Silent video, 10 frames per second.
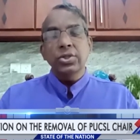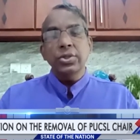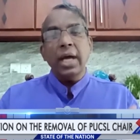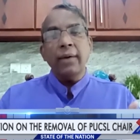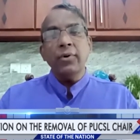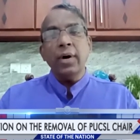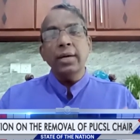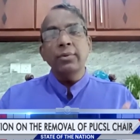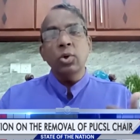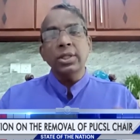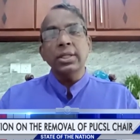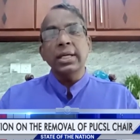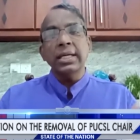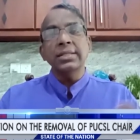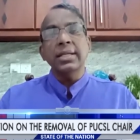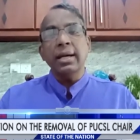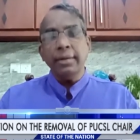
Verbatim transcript: so therefore I voted against the